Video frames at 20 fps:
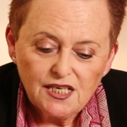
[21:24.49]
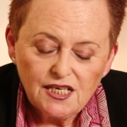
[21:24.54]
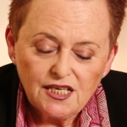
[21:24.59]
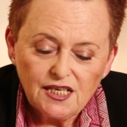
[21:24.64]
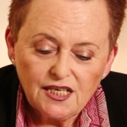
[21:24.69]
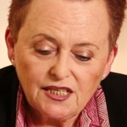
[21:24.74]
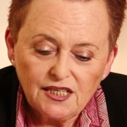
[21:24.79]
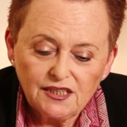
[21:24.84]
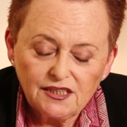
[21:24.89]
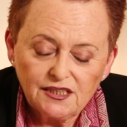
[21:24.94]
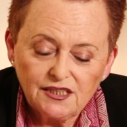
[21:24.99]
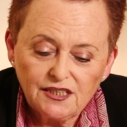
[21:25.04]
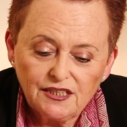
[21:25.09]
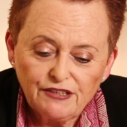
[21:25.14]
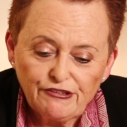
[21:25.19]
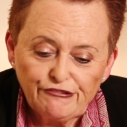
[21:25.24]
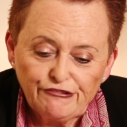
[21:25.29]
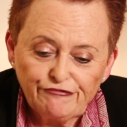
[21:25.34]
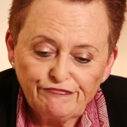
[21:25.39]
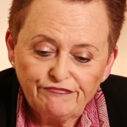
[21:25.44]

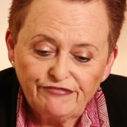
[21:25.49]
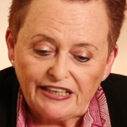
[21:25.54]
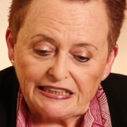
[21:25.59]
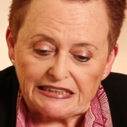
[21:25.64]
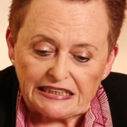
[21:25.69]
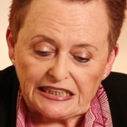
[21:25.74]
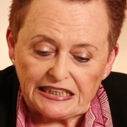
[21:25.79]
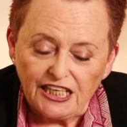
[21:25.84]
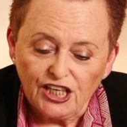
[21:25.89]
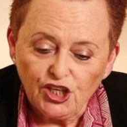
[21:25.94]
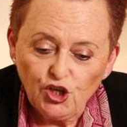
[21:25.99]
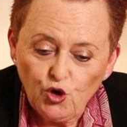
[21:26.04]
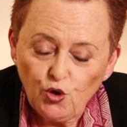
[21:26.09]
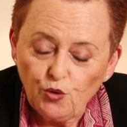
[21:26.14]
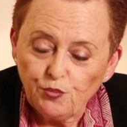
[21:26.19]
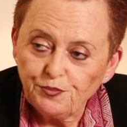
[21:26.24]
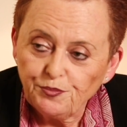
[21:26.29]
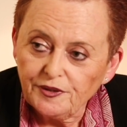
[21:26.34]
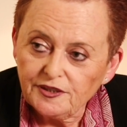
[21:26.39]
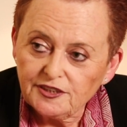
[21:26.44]
And finally, I
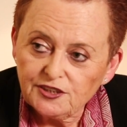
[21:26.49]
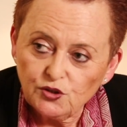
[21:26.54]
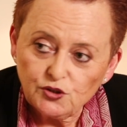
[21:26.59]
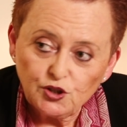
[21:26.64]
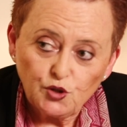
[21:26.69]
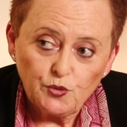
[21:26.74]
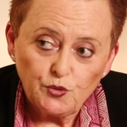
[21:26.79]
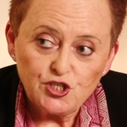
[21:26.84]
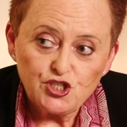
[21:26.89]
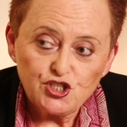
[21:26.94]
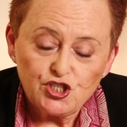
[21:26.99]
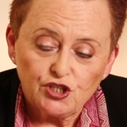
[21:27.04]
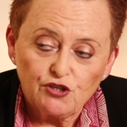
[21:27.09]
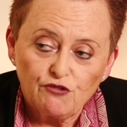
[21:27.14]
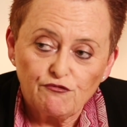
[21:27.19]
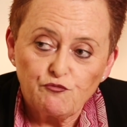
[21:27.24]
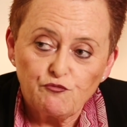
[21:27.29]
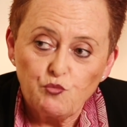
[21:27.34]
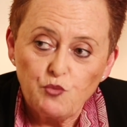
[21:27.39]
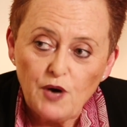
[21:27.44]
hope it's not a question
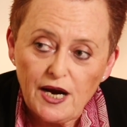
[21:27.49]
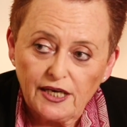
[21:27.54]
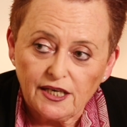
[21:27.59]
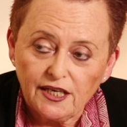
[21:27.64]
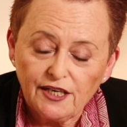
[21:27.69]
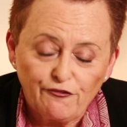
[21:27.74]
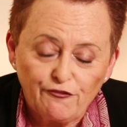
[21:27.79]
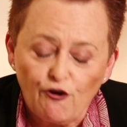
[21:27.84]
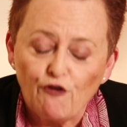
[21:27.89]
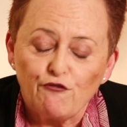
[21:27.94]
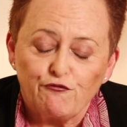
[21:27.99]
of when, if,